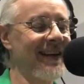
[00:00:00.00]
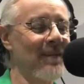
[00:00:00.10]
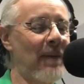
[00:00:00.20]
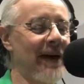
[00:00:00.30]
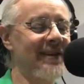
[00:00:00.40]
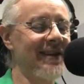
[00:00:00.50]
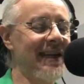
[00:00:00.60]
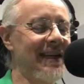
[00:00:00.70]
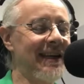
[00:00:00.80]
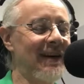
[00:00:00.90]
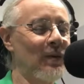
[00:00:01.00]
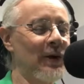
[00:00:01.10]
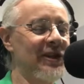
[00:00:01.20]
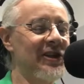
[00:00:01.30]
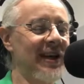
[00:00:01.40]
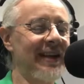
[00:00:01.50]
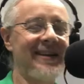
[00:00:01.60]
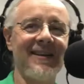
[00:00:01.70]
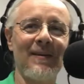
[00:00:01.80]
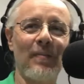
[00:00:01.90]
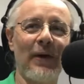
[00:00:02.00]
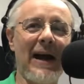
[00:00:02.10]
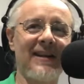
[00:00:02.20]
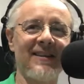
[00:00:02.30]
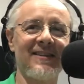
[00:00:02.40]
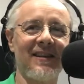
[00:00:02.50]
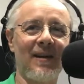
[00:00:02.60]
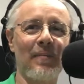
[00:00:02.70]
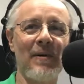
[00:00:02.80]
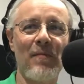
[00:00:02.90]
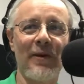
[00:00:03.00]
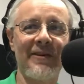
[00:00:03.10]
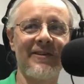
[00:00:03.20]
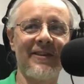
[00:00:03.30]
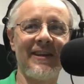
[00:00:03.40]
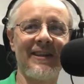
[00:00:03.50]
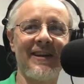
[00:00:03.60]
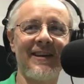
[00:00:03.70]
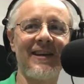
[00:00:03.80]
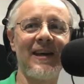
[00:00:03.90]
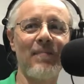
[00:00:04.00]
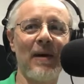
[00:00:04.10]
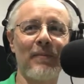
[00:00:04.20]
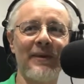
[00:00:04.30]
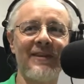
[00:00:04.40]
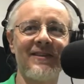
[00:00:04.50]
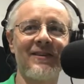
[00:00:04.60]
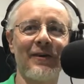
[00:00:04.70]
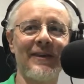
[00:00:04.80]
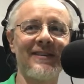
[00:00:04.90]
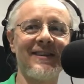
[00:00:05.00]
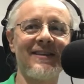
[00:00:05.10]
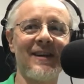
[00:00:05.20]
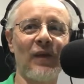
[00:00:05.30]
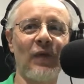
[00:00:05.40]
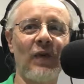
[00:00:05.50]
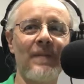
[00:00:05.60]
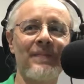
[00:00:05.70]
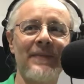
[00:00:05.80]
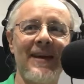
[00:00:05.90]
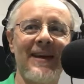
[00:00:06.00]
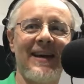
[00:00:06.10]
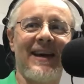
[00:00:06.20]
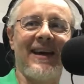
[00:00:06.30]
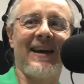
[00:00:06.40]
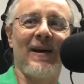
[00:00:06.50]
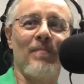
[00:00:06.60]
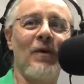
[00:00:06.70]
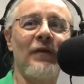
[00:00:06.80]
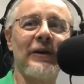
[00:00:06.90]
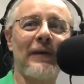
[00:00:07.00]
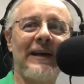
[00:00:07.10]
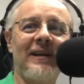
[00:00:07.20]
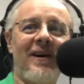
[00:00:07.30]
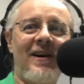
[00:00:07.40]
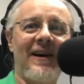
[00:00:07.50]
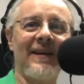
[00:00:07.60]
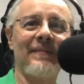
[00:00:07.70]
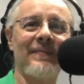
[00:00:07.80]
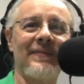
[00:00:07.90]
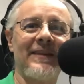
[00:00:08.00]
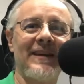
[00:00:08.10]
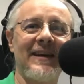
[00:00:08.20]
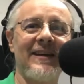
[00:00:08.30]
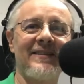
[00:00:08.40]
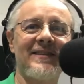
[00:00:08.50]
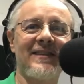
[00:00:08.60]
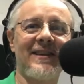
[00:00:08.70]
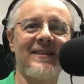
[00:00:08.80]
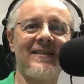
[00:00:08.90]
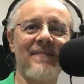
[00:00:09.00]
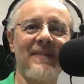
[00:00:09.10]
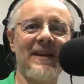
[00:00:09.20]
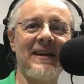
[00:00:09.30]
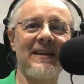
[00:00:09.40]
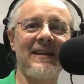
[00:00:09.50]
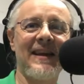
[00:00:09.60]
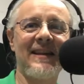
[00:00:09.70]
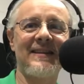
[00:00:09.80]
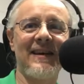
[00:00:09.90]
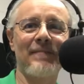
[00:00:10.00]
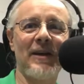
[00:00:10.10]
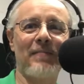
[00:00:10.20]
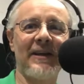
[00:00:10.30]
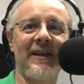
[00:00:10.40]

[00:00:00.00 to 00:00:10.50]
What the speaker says: back to the woodshed to practice a little bit more so that they could keep up with his crazy self. Moving right along. Here's a little something that I'm going to play a